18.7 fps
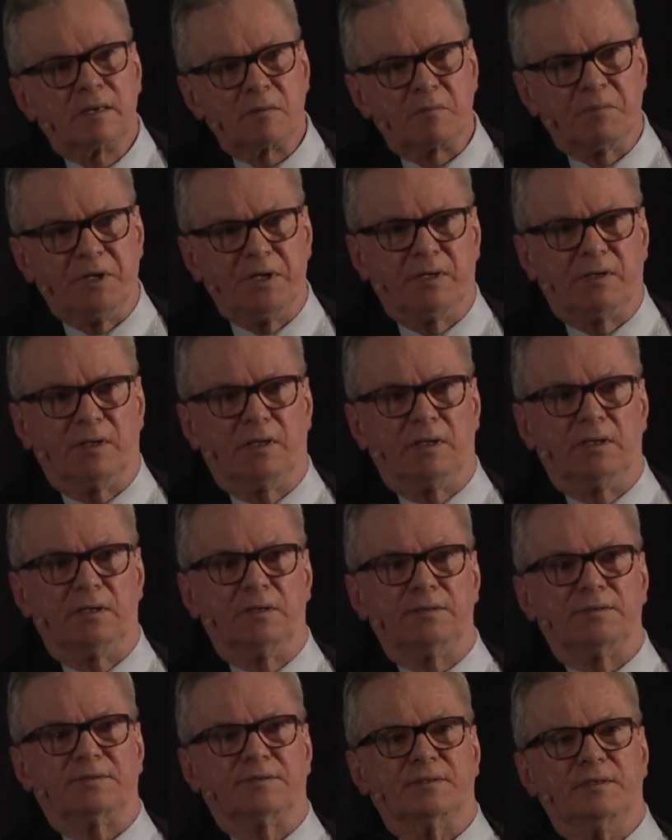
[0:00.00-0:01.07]

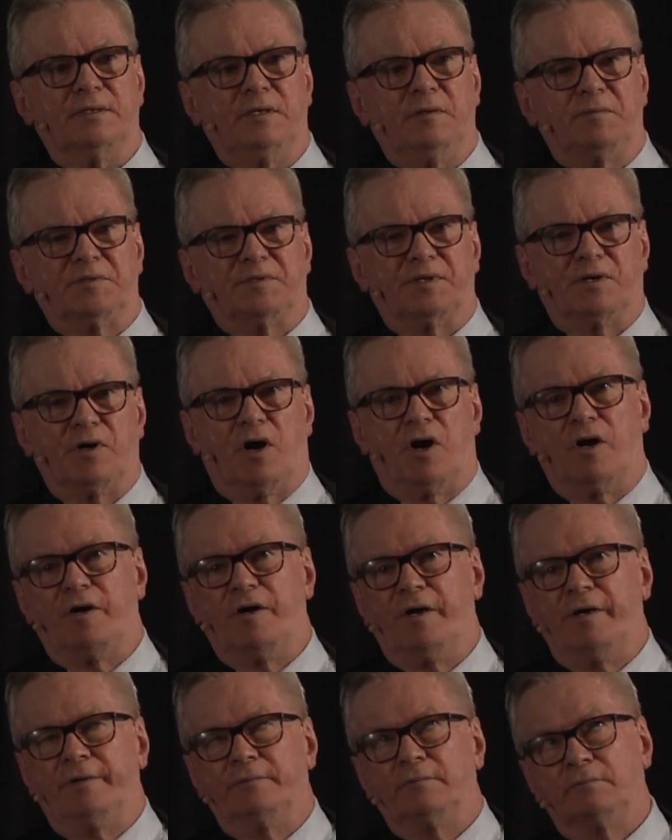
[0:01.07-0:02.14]
because he was the
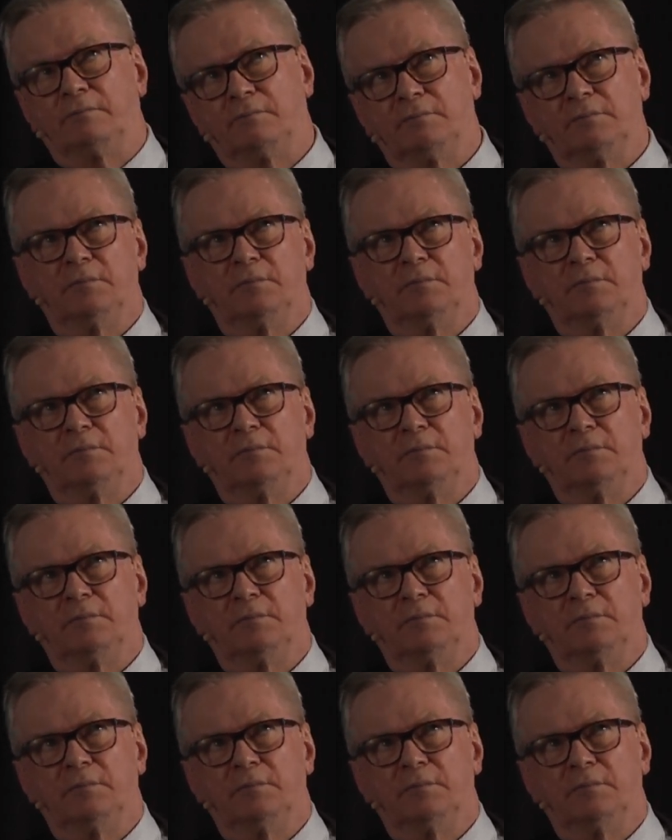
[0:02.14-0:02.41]
guardian